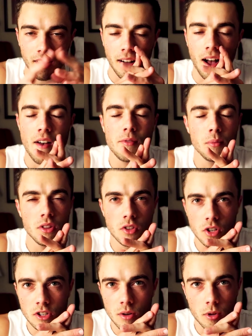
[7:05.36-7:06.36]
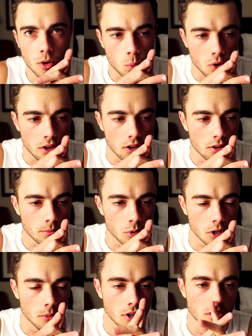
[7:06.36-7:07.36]
I haven't been to the gym in a week,
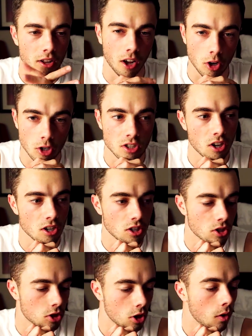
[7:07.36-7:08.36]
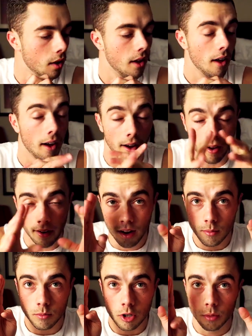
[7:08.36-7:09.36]
pretty much, like a good session. So I
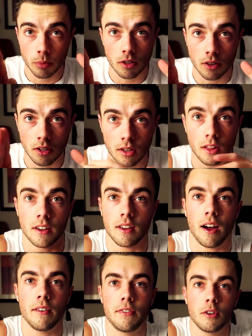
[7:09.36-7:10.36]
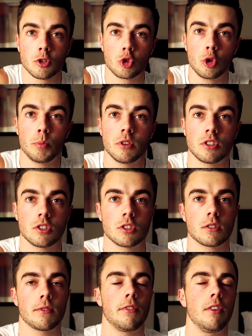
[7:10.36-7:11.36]
am completely like, I feel super
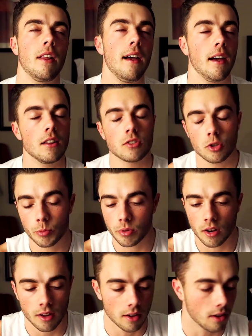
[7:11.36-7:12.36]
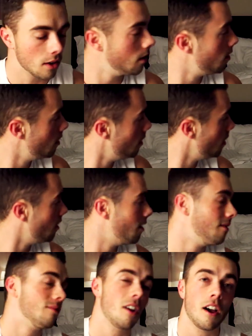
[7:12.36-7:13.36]
flat and super like,
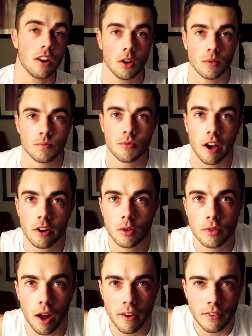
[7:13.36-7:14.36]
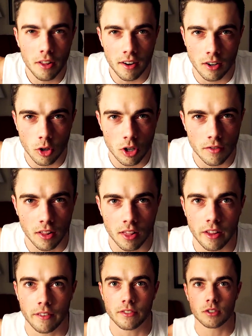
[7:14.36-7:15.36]
I don't know. I don't. I feel like I don't even
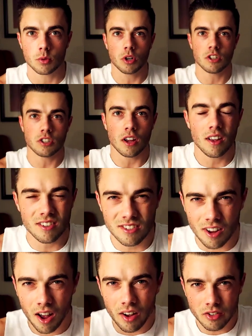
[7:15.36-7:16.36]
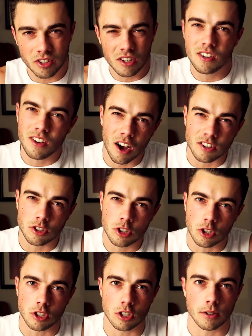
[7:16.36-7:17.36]
lift, which is obviously not
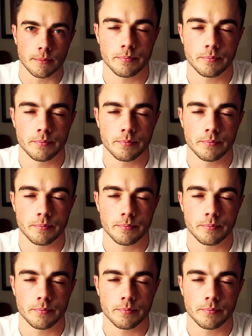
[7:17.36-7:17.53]
good.